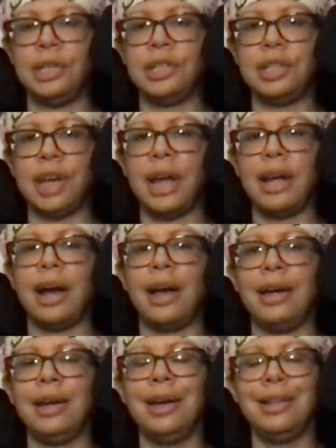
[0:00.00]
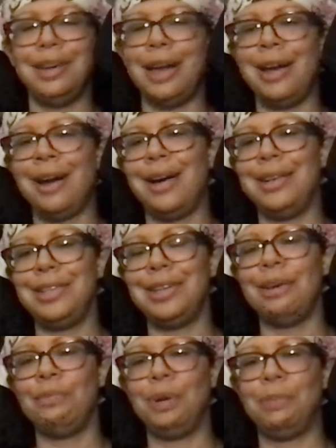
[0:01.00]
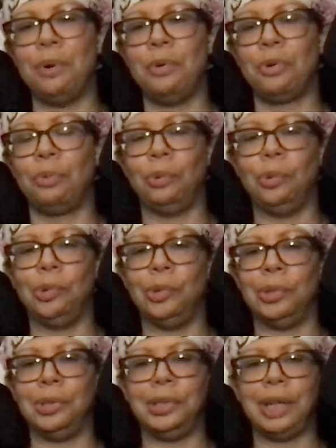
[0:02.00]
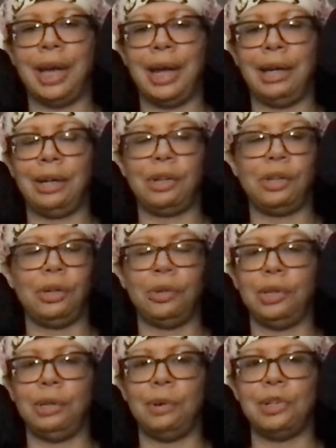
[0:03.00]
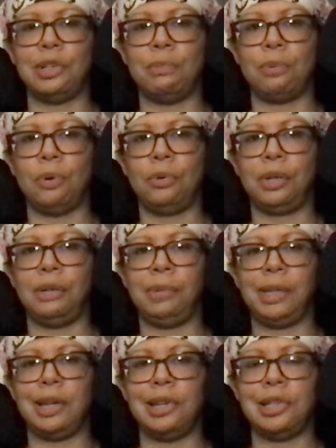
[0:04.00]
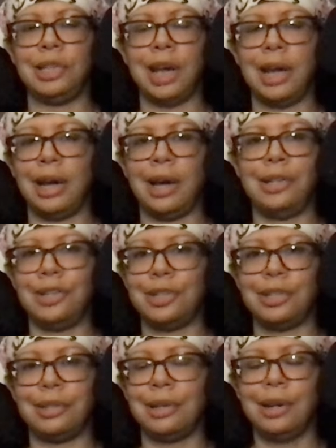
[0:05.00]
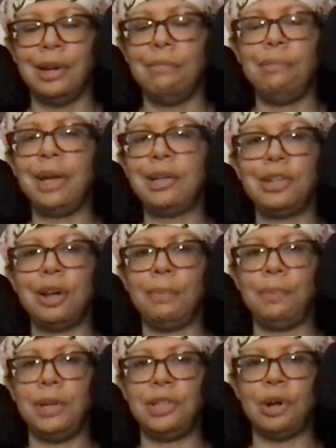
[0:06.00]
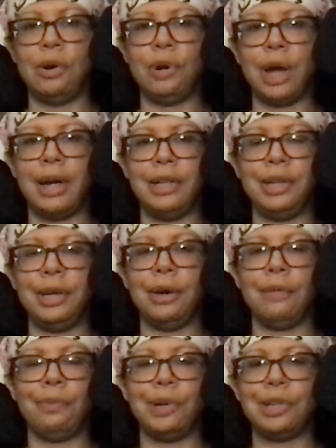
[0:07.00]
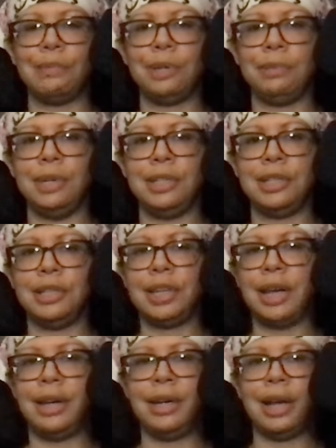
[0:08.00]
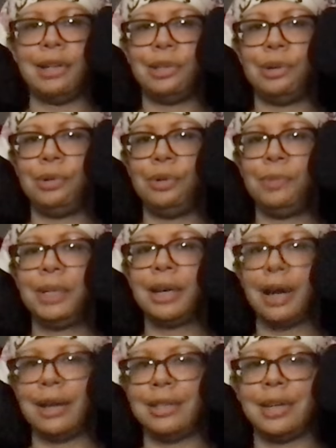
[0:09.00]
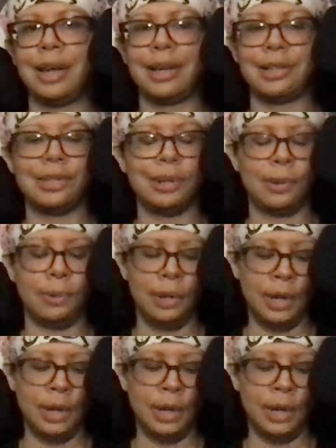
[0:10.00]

is the AI. The AI said we broke a rule that clearly wasn't broken, because the AI just makes up its own idea of what something means in its head and has no human context. So